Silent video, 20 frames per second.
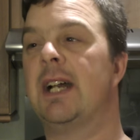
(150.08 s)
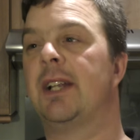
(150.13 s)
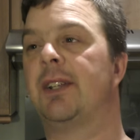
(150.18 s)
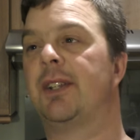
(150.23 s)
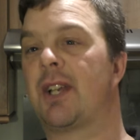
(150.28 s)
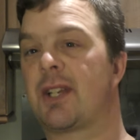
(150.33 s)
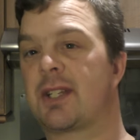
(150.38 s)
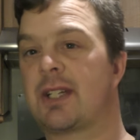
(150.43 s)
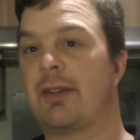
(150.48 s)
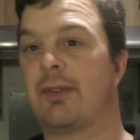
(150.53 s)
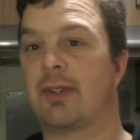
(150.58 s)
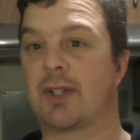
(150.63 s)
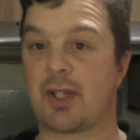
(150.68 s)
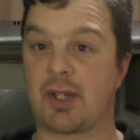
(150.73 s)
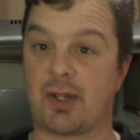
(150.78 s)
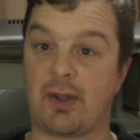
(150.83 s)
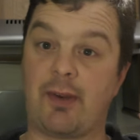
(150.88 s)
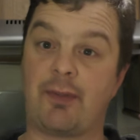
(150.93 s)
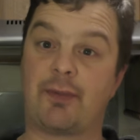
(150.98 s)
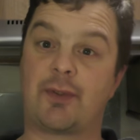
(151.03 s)
Nice level
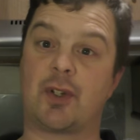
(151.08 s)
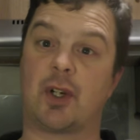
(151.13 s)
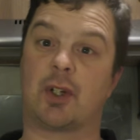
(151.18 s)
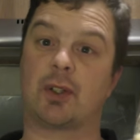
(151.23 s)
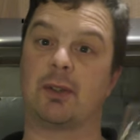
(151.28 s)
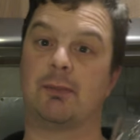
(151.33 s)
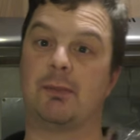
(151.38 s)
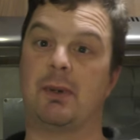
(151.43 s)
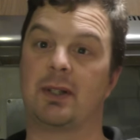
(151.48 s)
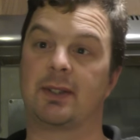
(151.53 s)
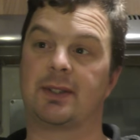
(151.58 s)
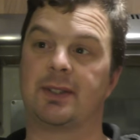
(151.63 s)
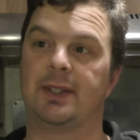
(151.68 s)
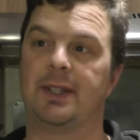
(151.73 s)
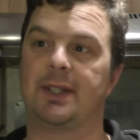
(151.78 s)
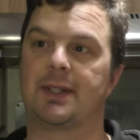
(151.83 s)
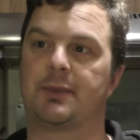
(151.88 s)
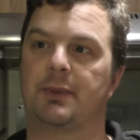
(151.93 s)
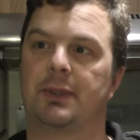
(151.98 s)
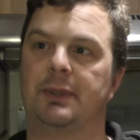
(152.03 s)
of chocolate malt in
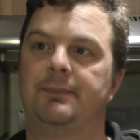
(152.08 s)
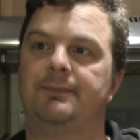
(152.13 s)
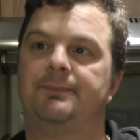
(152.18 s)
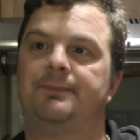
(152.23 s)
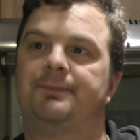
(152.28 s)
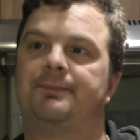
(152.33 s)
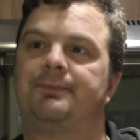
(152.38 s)
this one.